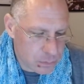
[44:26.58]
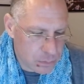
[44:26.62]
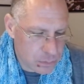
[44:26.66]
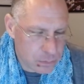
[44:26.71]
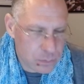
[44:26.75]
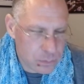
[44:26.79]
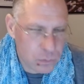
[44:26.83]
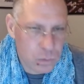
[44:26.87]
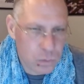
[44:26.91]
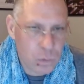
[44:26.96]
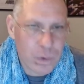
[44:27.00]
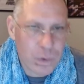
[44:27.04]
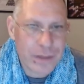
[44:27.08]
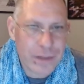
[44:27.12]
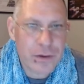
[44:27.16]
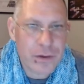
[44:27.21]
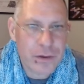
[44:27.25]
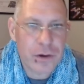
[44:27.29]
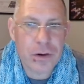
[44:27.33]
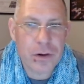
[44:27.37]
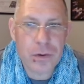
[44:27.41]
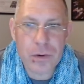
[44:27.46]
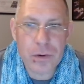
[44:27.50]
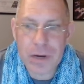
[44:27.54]
whether
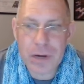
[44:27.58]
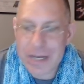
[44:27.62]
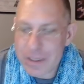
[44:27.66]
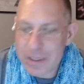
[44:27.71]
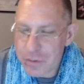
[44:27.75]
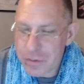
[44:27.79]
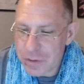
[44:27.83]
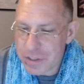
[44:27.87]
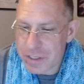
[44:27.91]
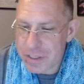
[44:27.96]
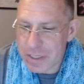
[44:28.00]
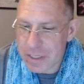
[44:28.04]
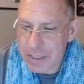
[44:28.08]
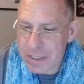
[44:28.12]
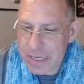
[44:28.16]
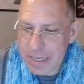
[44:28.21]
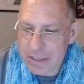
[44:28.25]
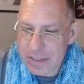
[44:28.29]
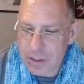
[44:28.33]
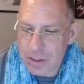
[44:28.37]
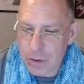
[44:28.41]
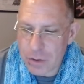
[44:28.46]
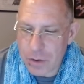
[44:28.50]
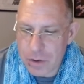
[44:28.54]
you're interested in
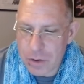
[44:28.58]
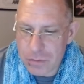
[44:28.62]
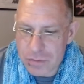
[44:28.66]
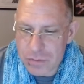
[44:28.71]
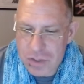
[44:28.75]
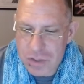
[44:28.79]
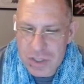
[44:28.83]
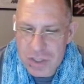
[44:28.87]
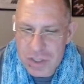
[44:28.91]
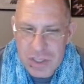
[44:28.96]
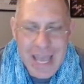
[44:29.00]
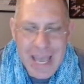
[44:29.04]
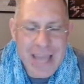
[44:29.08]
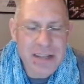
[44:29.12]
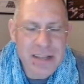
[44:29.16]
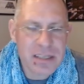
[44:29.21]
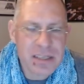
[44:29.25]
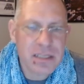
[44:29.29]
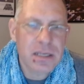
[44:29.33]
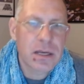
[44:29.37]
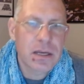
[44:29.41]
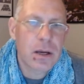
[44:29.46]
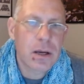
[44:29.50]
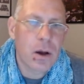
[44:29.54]
your own set
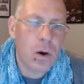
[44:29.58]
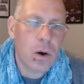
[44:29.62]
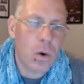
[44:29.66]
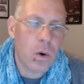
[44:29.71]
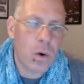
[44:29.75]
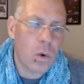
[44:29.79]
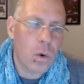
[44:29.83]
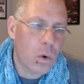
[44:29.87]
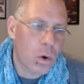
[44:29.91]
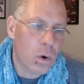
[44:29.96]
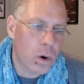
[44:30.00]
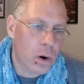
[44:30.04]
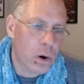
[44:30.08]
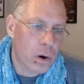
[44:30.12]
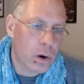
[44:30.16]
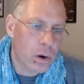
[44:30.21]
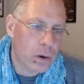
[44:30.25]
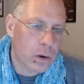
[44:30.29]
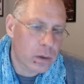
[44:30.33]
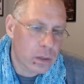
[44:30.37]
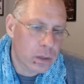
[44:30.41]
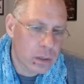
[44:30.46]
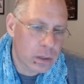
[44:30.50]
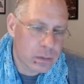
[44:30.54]
or
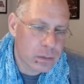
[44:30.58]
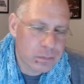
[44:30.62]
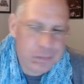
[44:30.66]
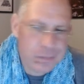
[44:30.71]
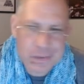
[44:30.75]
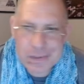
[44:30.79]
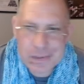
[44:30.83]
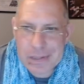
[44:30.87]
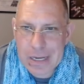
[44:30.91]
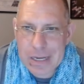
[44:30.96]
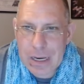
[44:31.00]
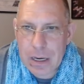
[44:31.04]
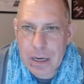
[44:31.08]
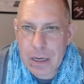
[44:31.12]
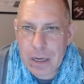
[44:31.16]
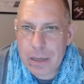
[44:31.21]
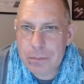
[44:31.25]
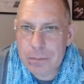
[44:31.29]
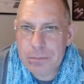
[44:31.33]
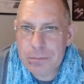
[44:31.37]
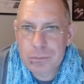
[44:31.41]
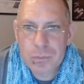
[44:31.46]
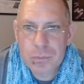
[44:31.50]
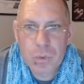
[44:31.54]
uh,
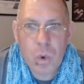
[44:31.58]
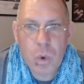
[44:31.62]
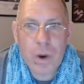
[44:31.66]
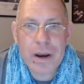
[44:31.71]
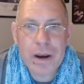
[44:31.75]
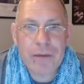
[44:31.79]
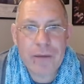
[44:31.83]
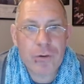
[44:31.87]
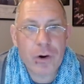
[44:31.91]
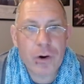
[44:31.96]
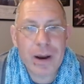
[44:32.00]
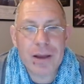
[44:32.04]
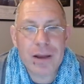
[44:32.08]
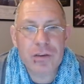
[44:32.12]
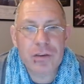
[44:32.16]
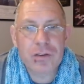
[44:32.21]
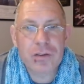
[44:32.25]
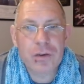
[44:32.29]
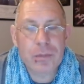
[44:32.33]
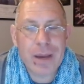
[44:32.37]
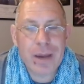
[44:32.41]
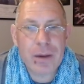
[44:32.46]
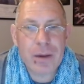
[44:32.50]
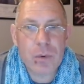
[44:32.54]
whatever else you
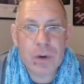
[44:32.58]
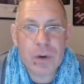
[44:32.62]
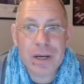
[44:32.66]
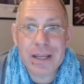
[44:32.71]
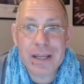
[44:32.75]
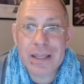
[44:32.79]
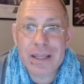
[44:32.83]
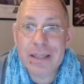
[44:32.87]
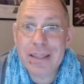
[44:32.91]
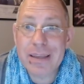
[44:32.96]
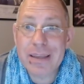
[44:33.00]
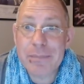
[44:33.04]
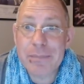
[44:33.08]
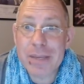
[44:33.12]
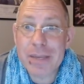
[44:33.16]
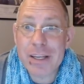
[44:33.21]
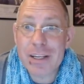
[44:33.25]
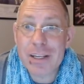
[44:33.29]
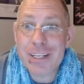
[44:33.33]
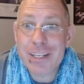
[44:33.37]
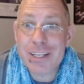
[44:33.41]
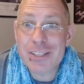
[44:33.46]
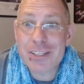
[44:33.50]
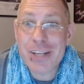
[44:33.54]
might want to give me a
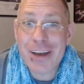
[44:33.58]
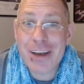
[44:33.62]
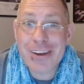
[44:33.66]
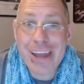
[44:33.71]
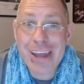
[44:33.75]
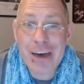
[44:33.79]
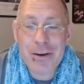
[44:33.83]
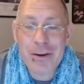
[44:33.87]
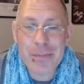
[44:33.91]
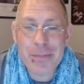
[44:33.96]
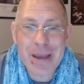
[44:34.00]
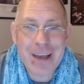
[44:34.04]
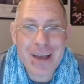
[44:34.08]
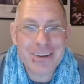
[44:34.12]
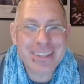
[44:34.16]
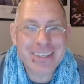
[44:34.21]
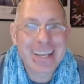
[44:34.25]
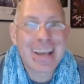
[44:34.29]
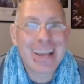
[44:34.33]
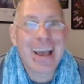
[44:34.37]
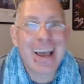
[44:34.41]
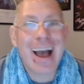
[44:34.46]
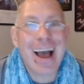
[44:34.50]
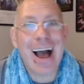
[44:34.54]
little shout out about.
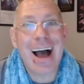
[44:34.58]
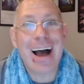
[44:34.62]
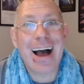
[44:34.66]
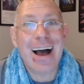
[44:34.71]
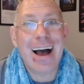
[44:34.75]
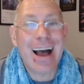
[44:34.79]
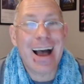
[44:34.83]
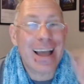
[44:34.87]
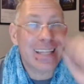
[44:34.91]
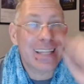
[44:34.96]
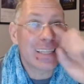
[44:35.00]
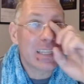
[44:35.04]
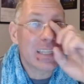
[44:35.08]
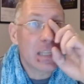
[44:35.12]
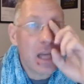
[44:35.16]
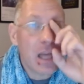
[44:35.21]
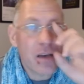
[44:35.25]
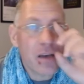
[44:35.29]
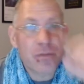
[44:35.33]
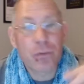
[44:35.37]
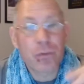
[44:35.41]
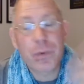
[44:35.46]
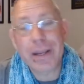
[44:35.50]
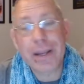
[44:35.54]
Uh, I
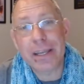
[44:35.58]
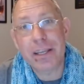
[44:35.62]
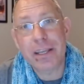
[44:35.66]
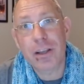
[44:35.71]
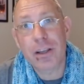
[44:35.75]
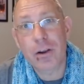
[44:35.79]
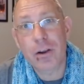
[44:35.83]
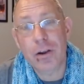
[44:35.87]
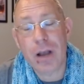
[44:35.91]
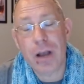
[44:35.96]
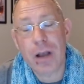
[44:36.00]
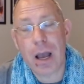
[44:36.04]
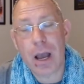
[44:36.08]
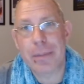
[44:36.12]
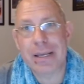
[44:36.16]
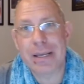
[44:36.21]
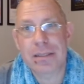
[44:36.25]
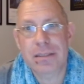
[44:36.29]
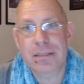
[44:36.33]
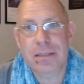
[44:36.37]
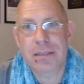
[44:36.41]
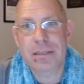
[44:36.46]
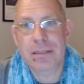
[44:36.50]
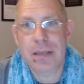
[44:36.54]
love reading your
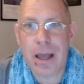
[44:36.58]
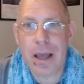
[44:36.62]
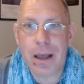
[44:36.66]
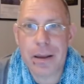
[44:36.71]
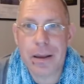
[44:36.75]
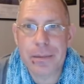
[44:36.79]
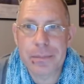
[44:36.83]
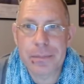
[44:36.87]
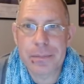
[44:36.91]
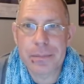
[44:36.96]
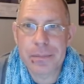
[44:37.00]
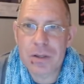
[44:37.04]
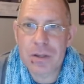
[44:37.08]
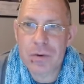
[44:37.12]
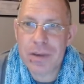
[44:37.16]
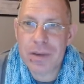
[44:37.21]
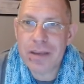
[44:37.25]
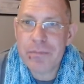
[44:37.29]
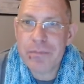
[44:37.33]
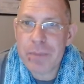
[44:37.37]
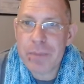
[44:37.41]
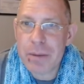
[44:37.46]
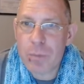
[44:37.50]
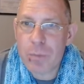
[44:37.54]
comments, uh, so give
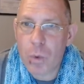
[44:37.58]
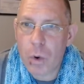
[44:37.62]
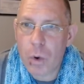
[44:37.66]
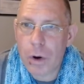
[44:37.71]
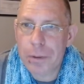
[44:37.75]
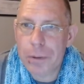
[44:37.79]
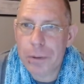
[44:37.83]
me more.